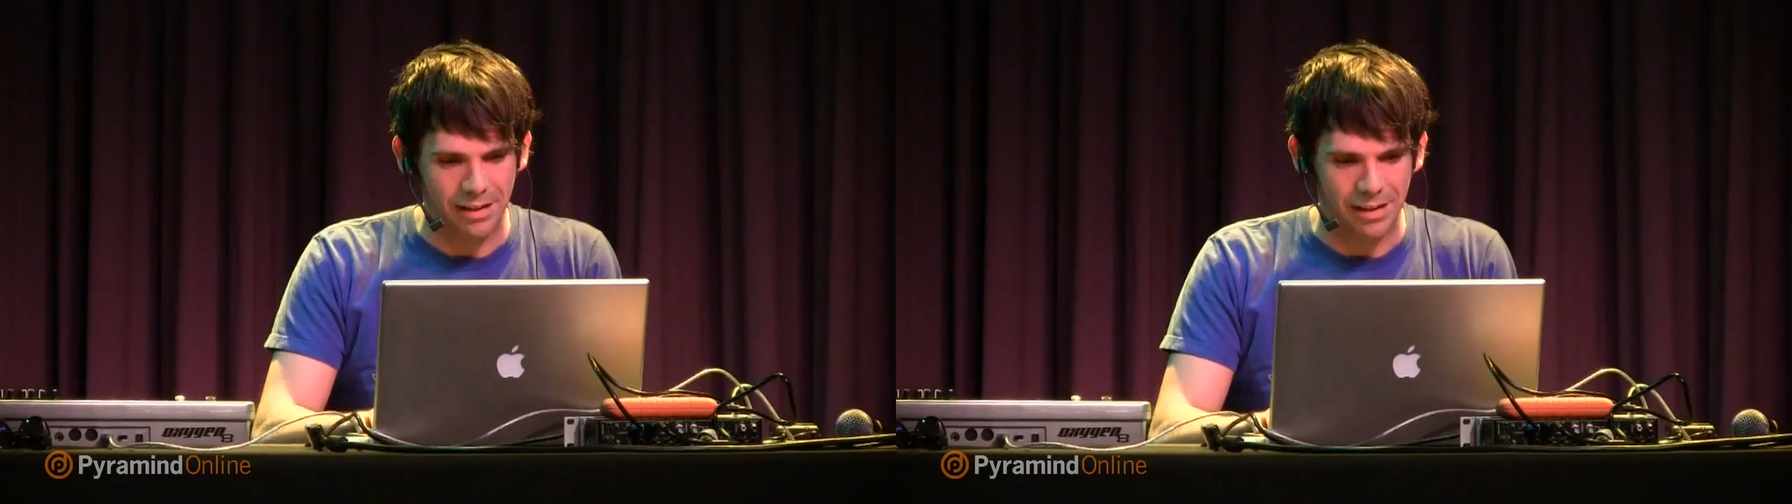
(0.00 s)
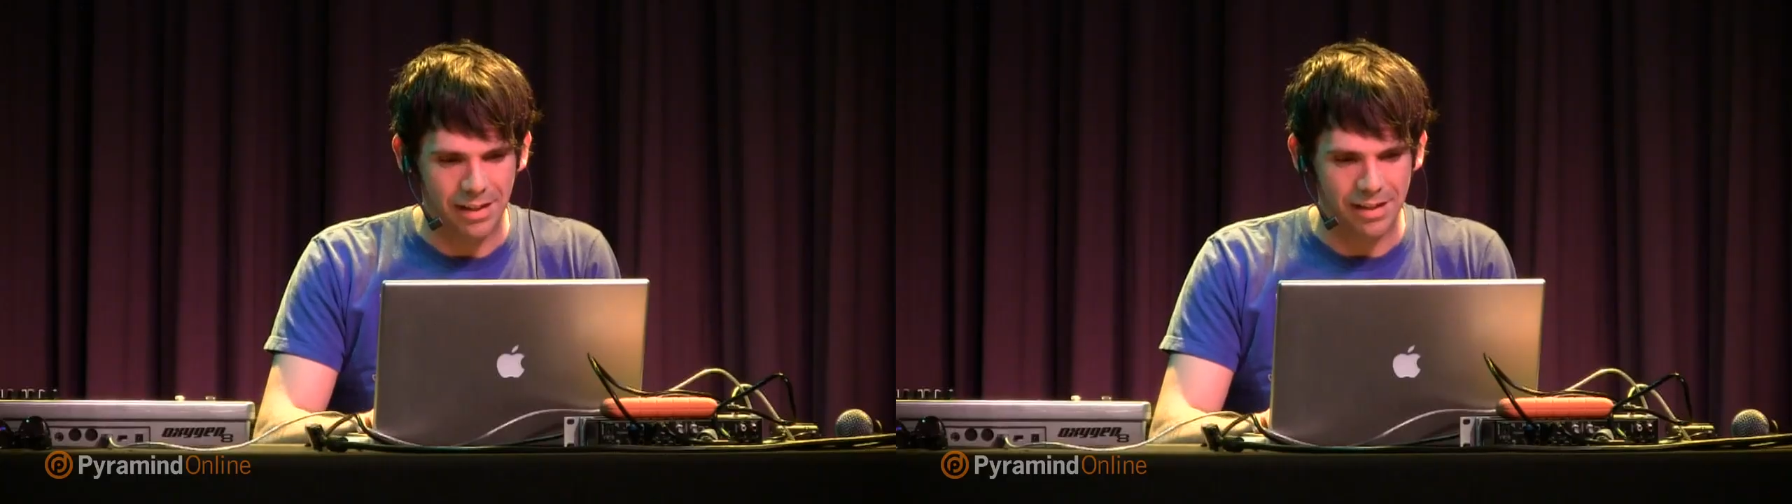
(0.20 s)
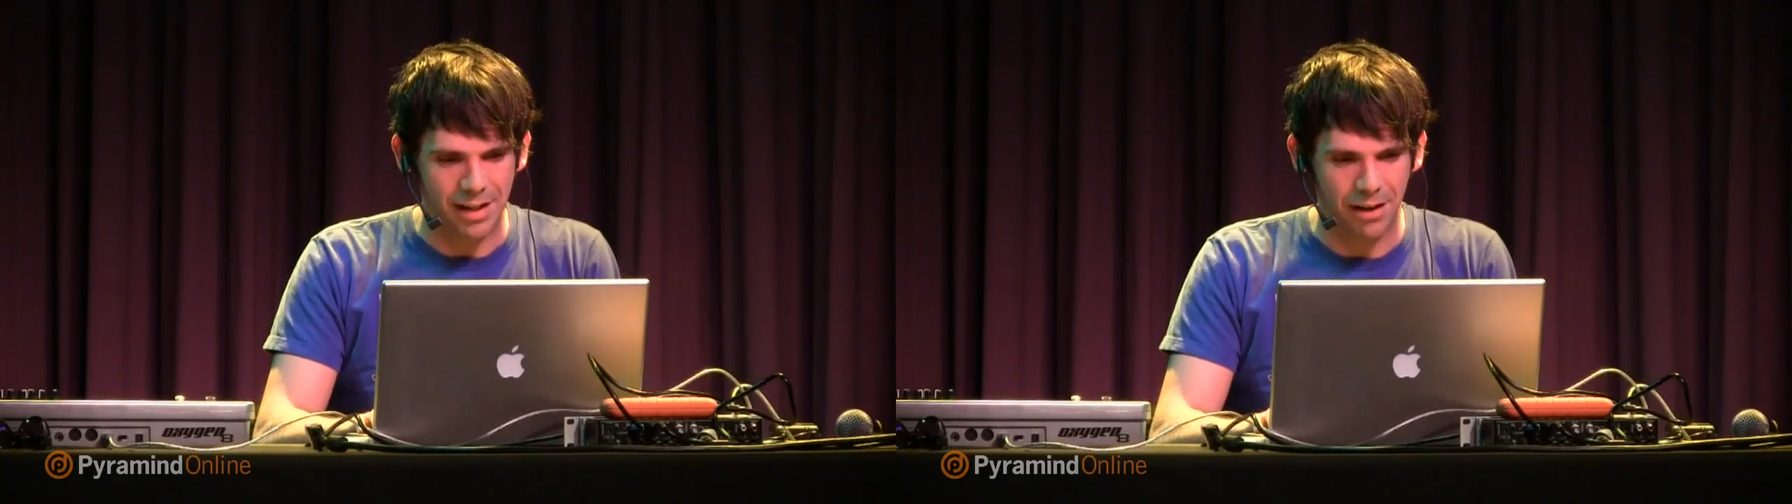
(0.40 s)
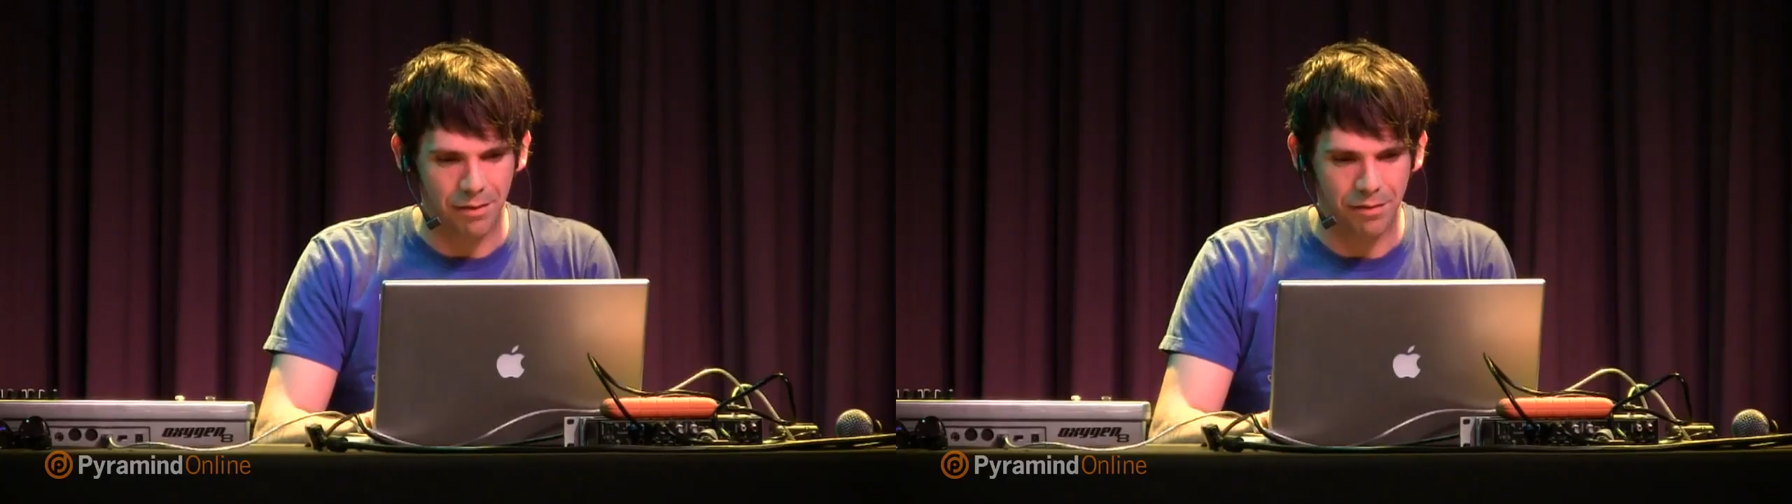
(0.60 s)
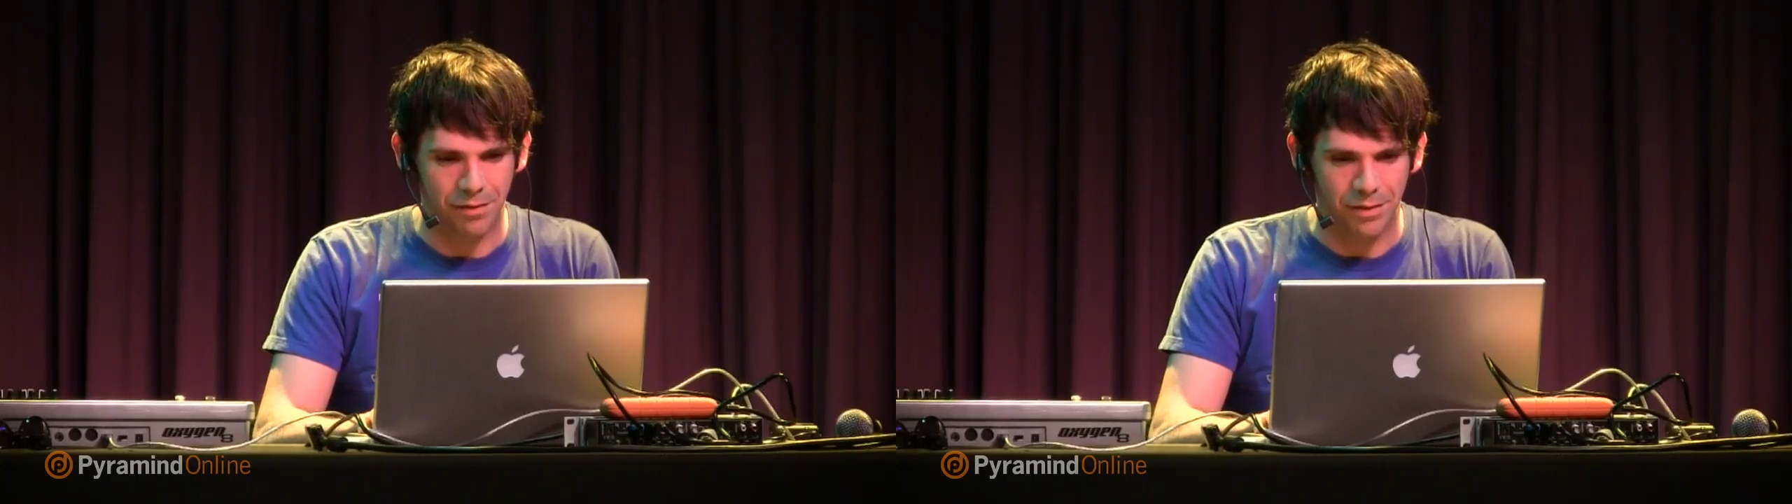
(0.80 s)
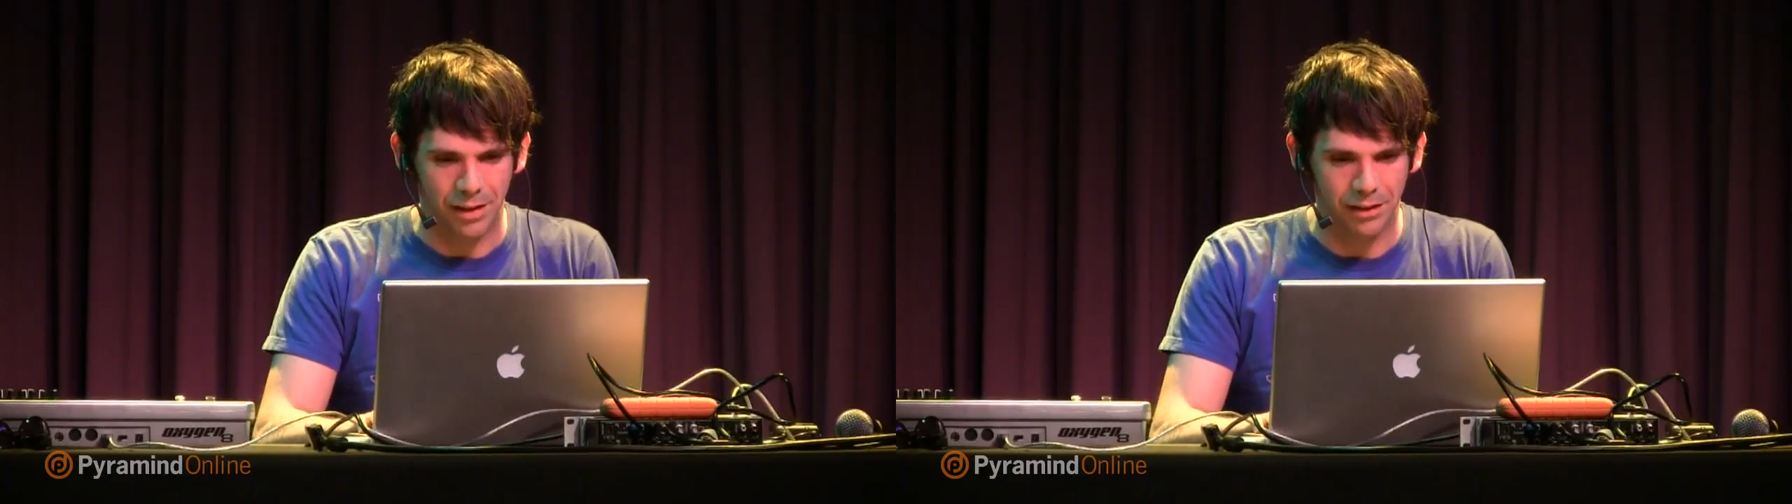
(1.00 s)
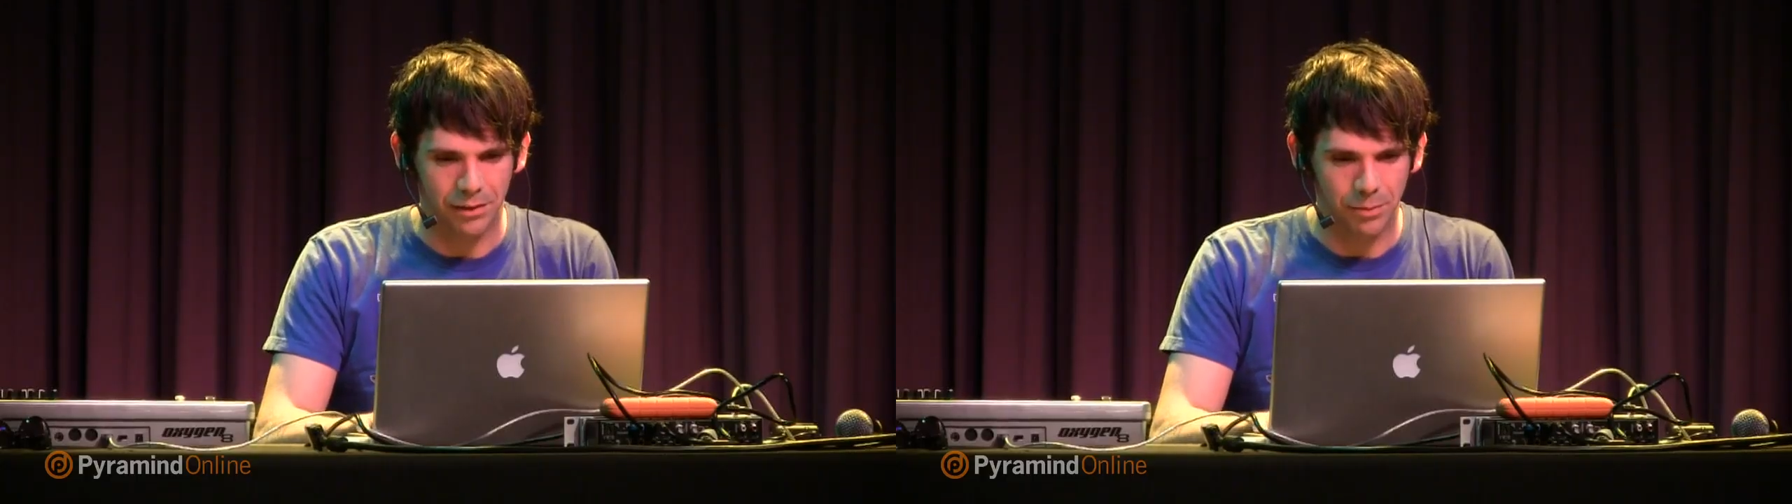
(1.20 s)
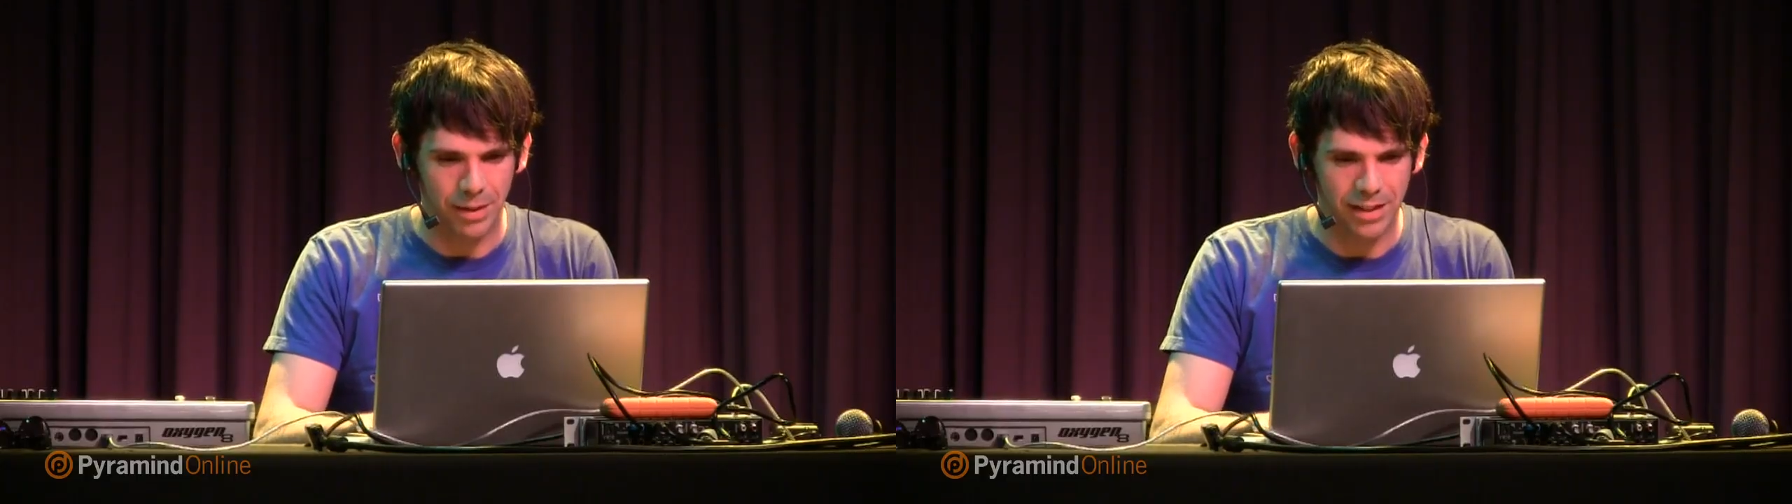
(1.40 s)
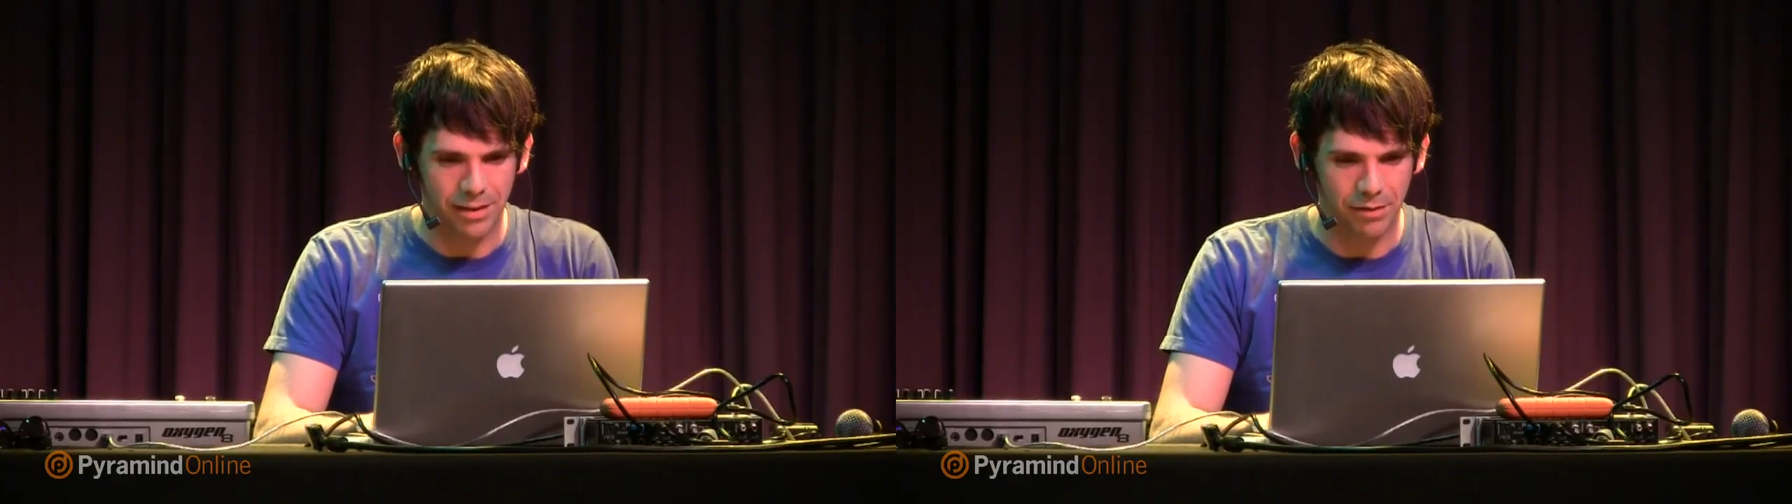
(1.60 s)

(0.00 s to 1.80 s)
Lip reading: this out of a little piece